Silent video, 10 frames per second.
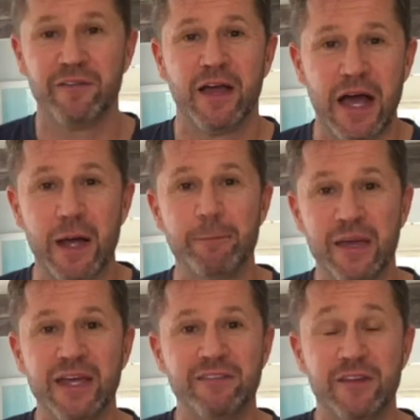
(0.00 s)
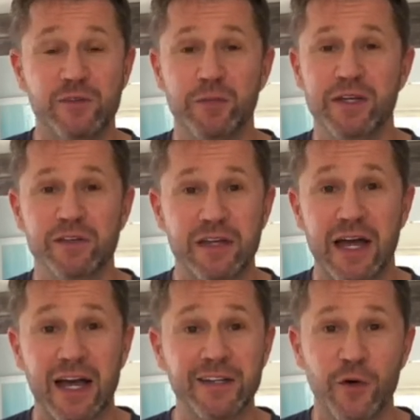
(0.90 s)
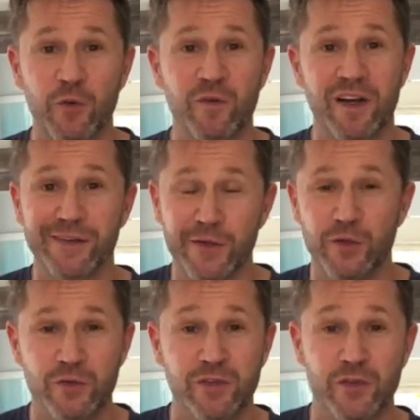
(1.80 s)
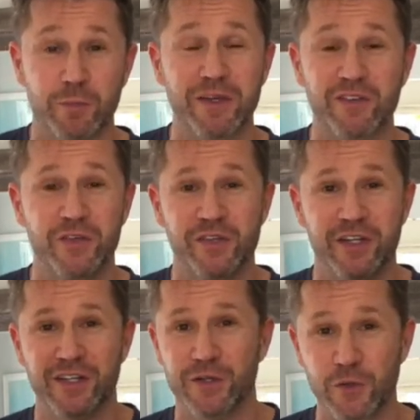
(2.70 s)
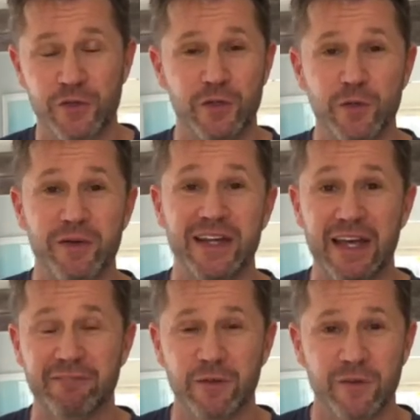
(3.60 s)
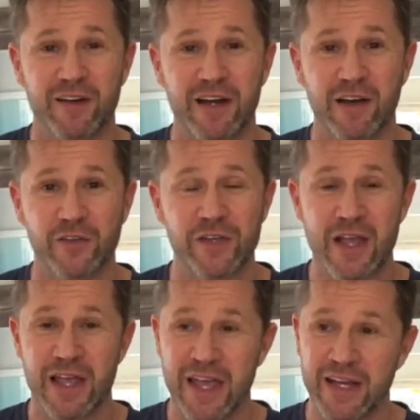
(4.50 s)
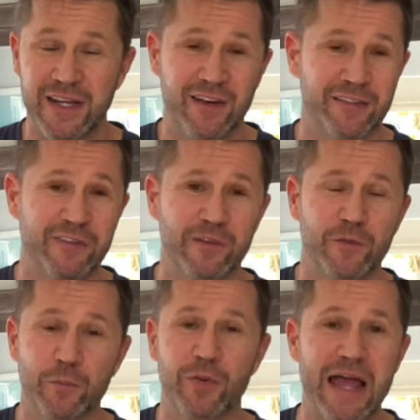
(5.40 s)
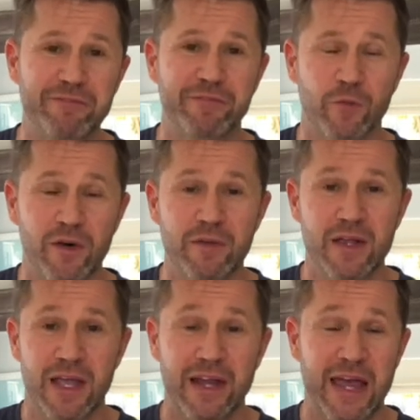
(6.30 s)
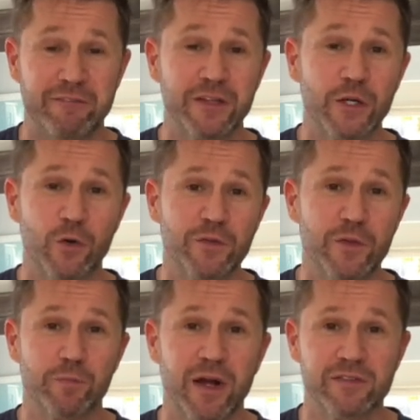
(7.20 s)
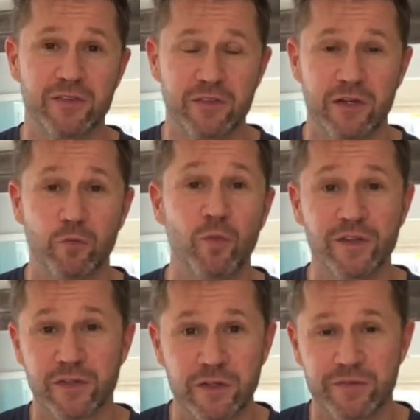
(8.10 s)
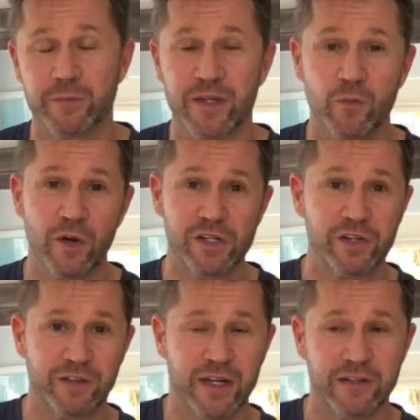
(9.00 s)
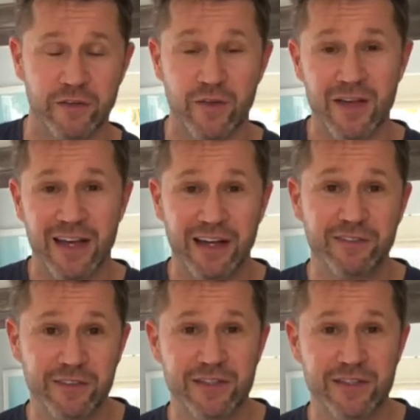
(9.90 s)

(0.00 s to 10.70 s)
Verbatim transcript: I made this because I don't want you to be searching YouTube and everywhere else, any other platform, and having to go through the process of what's good for me, what shouldn't I do. I took the